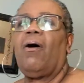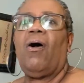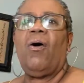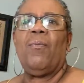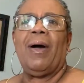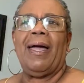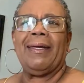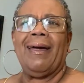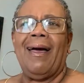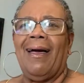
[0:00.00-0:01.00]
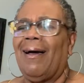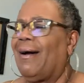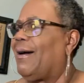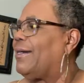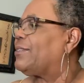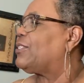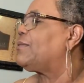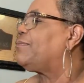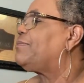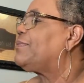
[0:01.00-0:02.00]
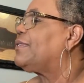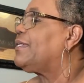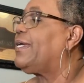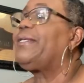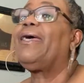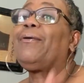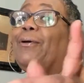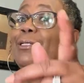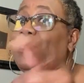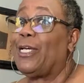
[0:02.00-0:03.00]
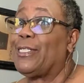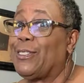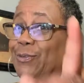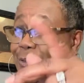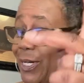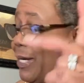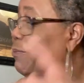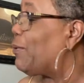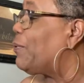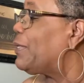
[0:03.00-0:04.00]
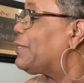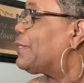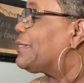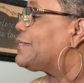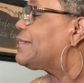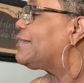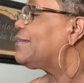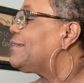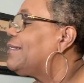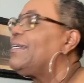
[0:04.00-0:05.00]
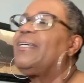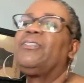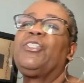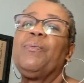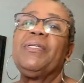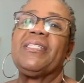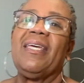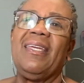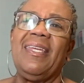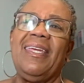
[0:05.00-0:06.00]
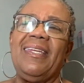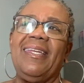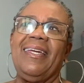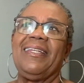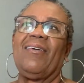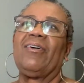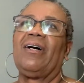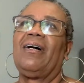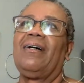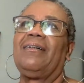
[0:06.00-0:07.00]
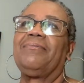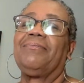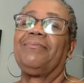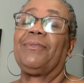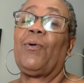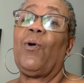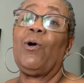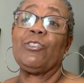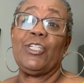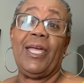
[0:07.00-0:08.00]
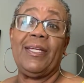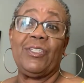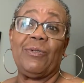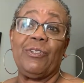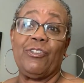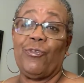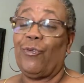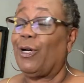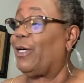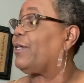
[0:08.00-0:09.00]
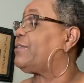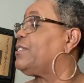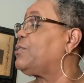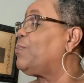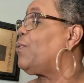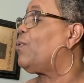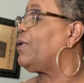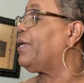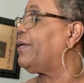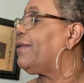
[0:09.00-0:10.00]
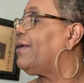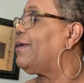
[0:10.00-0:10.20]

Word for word: Oh my gosh. Get that oil change so you can come on with us. Jimmy said he needed to get the um the oil change on the truck this morning